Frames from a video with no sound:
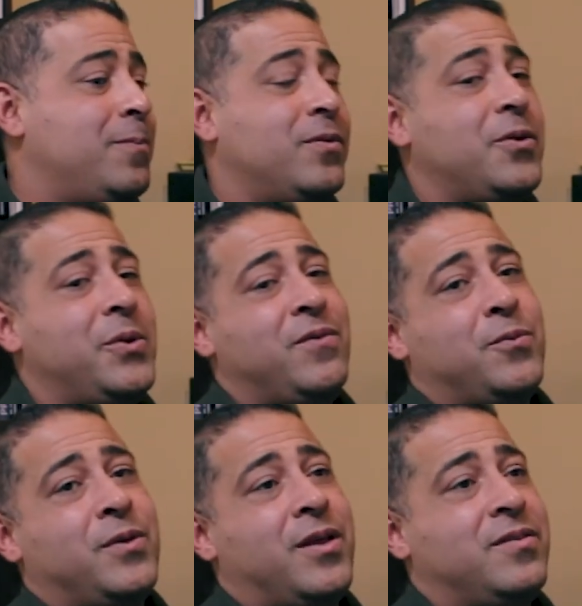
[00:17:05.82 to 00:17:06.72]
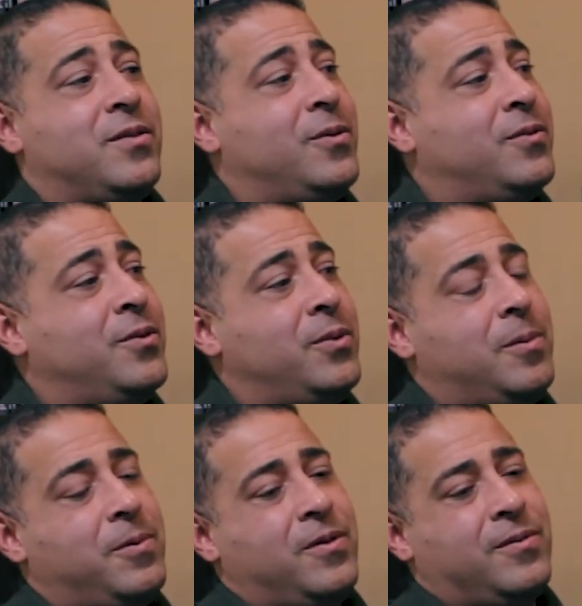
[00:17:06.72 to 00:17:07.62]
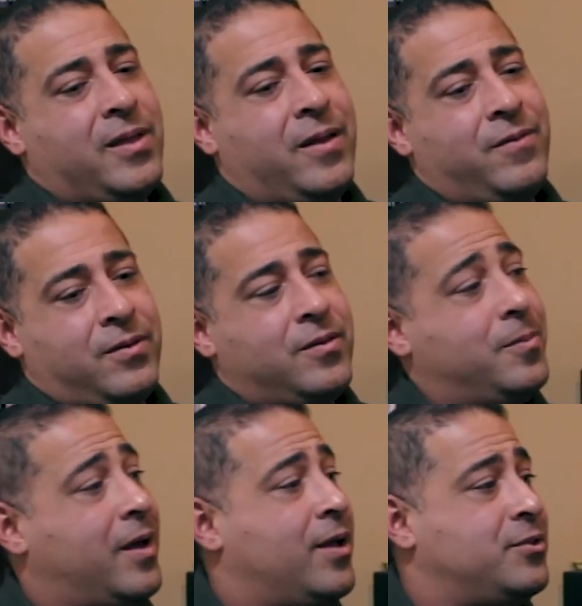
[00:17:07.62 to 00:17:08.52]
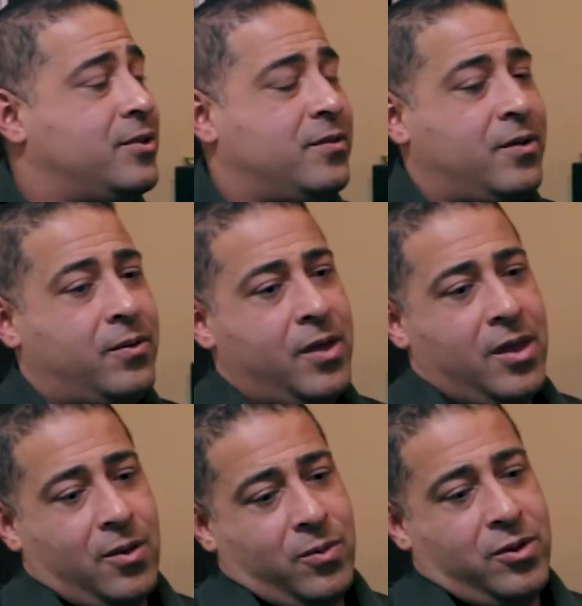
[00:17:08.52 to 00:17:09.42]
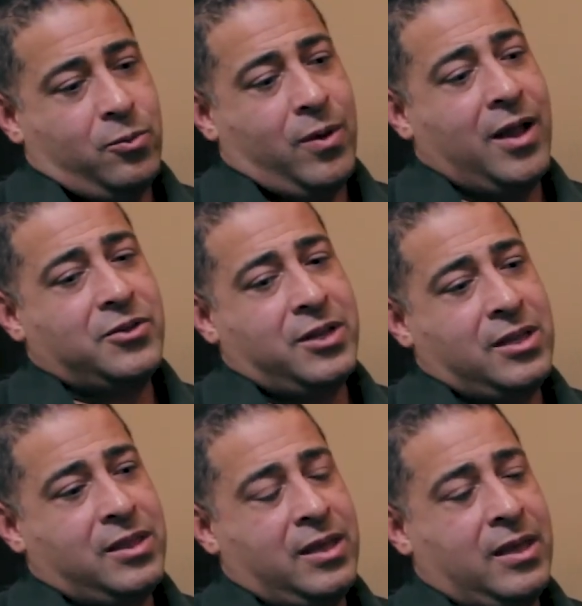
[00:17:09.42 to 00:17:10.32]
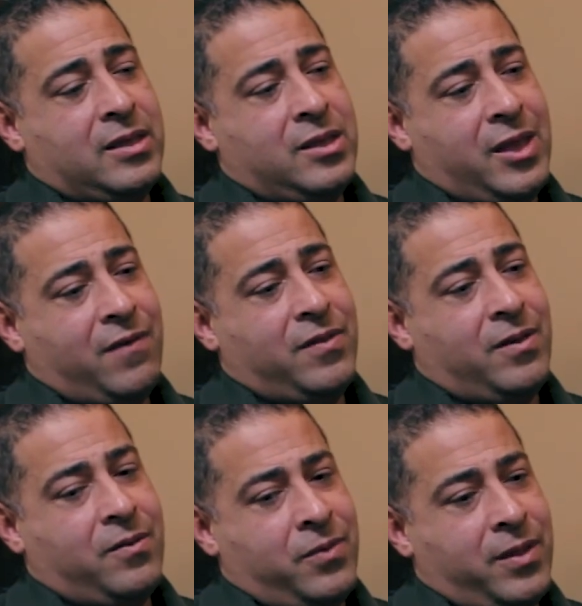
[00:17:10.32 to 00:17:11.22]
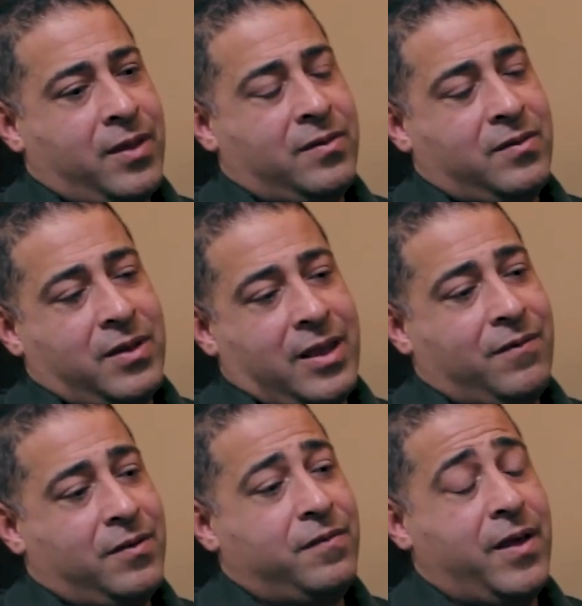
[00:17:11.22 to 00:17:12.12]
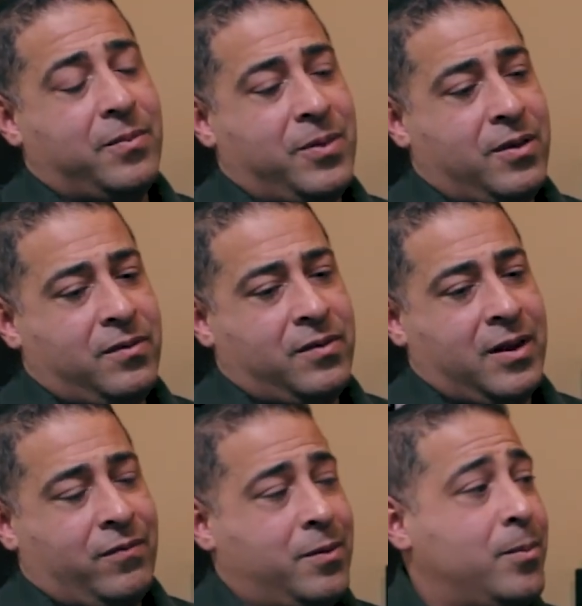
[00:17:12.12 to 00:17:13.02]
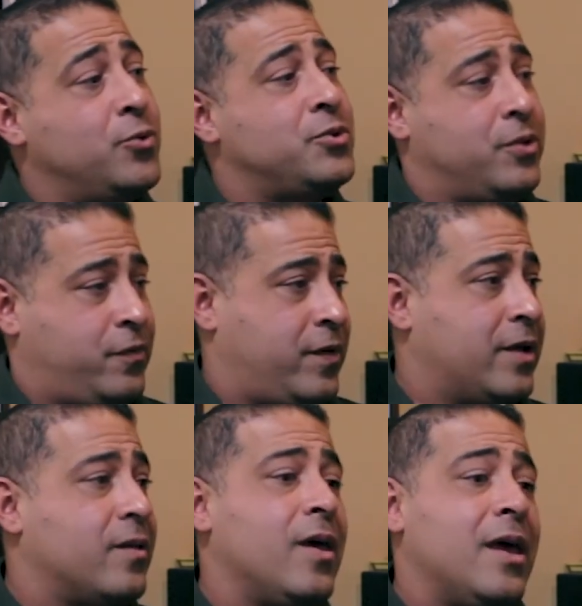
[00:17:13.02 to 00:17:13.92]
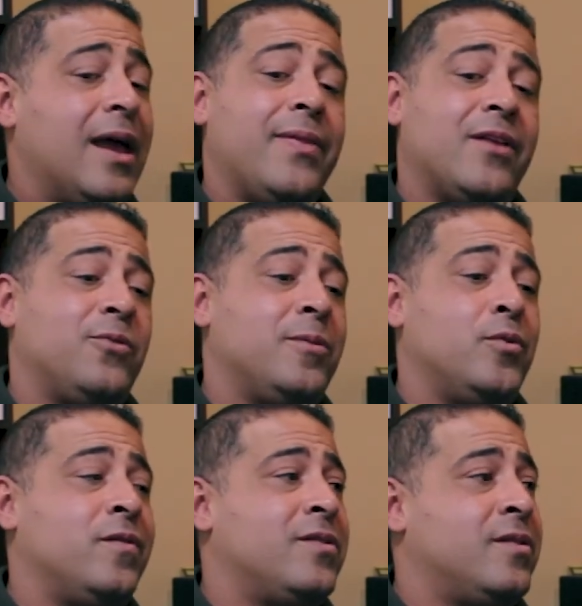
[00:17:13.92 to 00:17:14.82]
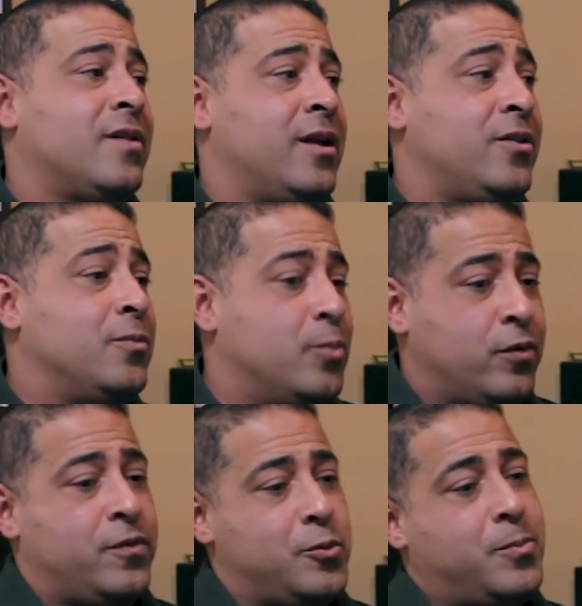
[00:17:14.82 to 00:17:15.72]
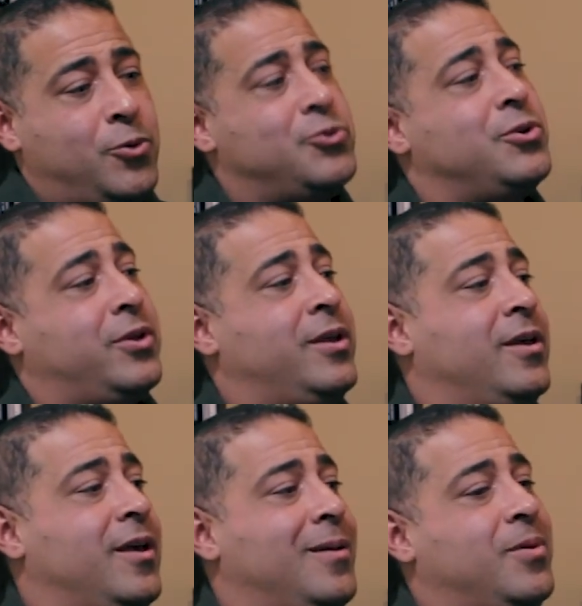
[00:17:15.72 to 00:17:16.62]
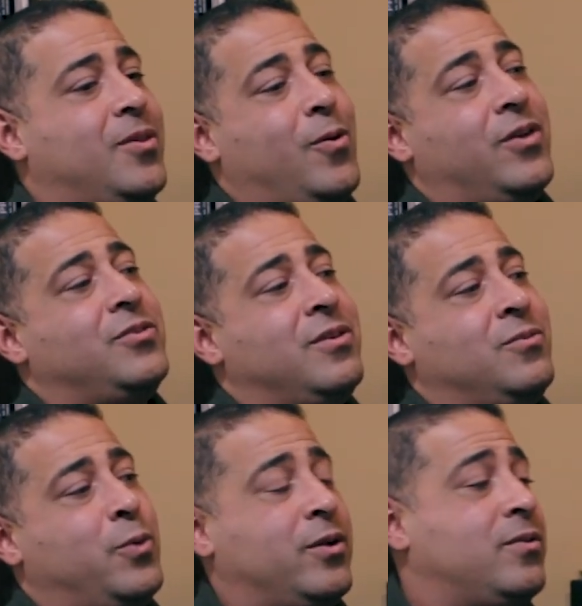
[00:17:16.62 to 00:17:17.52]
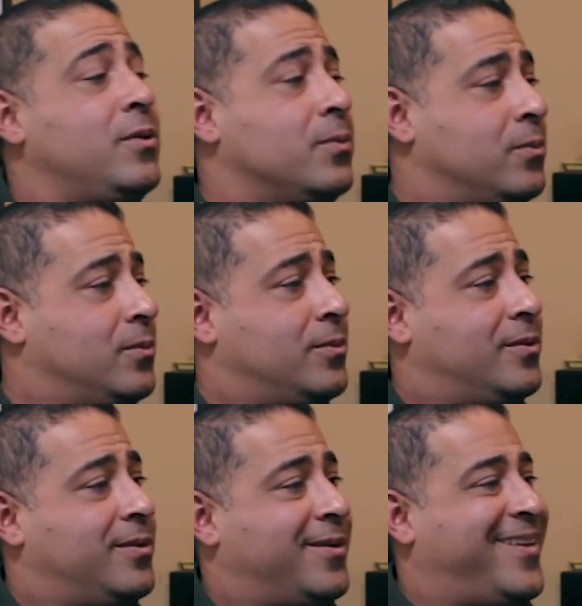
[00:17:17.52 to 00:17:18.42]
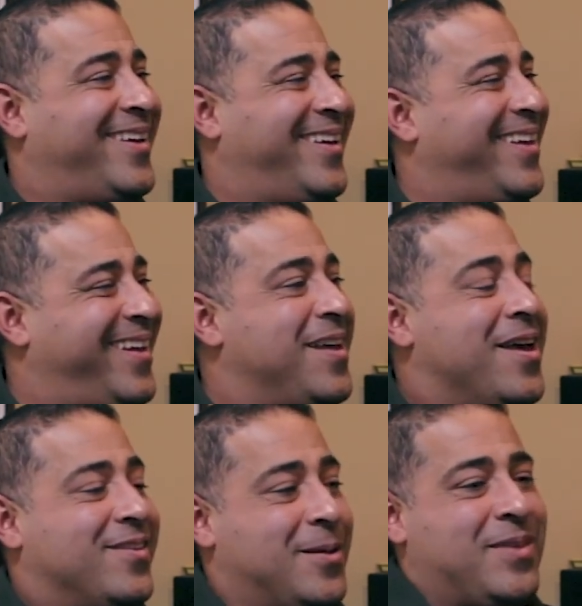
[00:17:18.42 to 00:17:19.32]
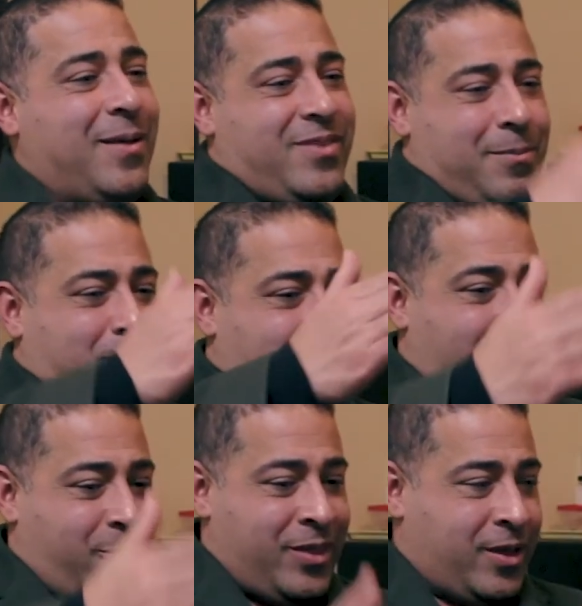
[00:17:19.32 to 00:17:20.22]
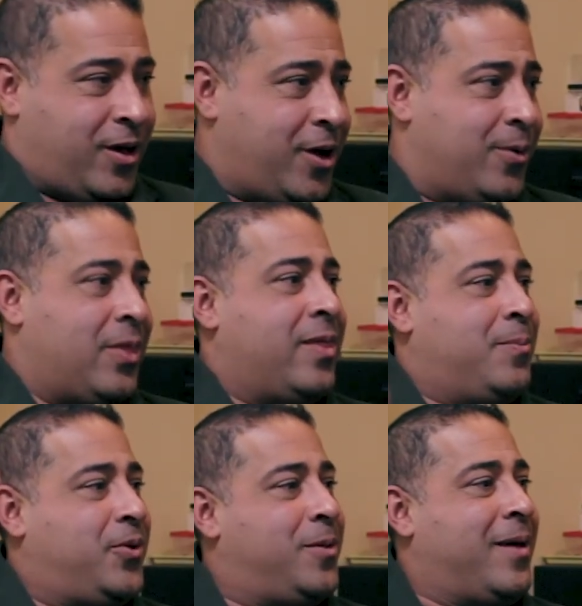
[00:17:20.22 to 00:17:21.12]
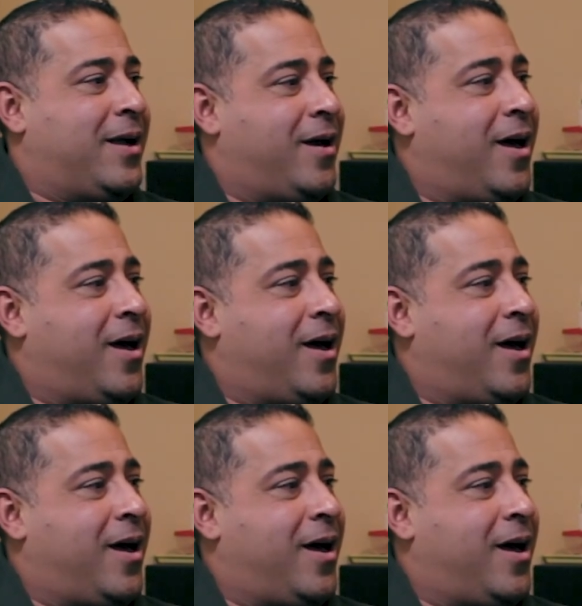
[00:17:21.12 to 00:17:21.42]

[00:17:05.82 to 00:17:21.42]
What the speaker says: People don't even realize that they're doing it because a lot of it is subconscious. So when you watch anything, you have to realize it's going to have an effect because it's going to have an emotional effect. And that's what a movie is designed to do, move you emotionally. But the question is, where to? Sometimes they pull you all the way in the gutter, and then they pull you back up.